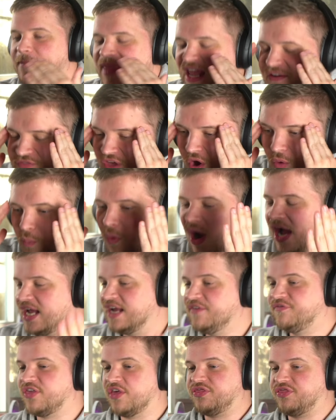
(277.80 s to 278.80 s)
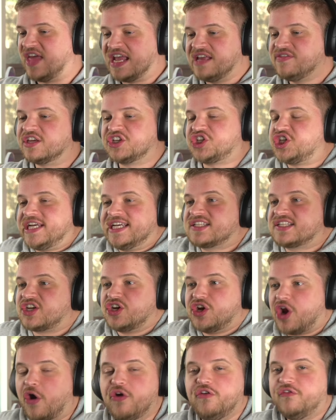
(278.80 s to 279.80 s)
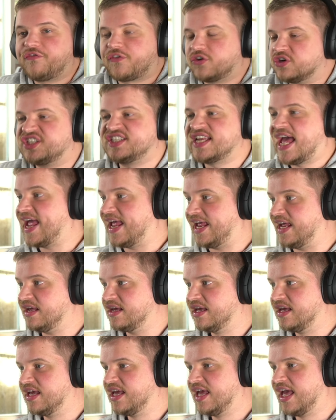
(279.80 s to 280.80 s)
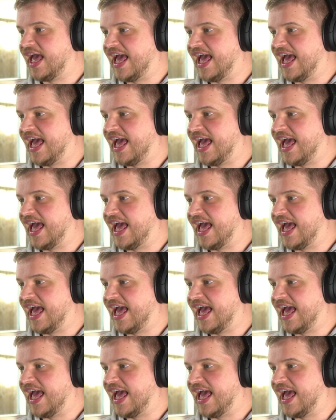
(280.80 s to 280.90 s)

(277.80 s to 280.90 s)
If the thing that she is known for saying